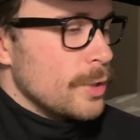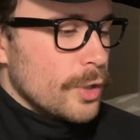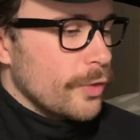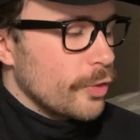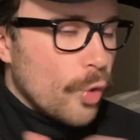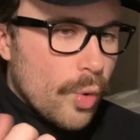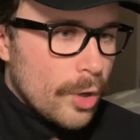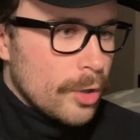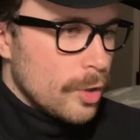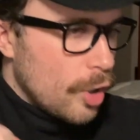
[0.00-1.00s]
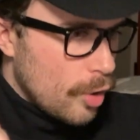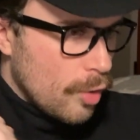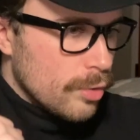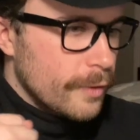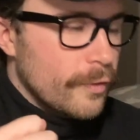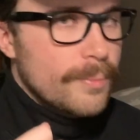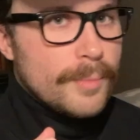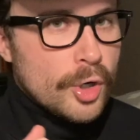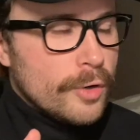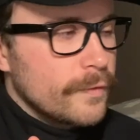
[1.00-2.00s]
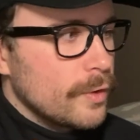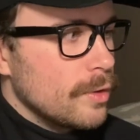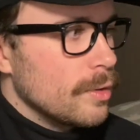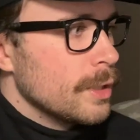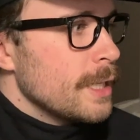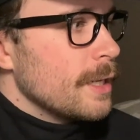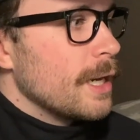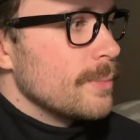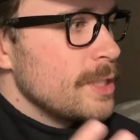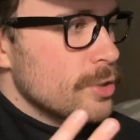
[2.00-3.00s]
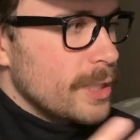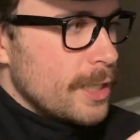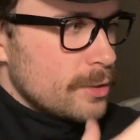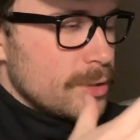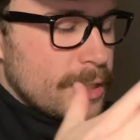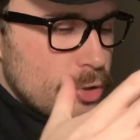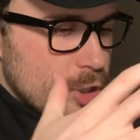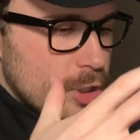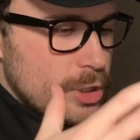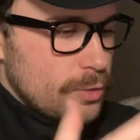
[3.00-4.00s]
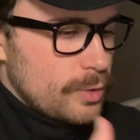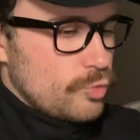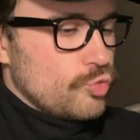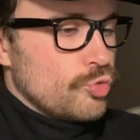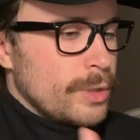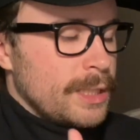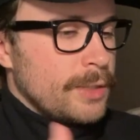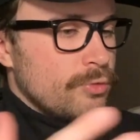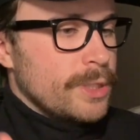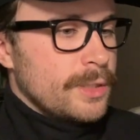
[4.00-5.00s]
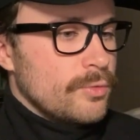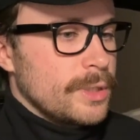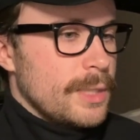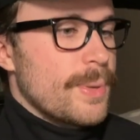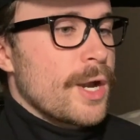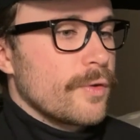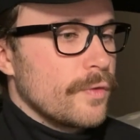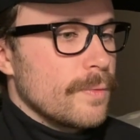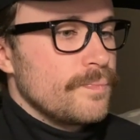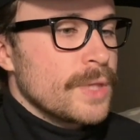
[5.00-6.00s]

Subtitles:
Thor, Hulk from Marvel. These are characters that are just really, really, really powerful.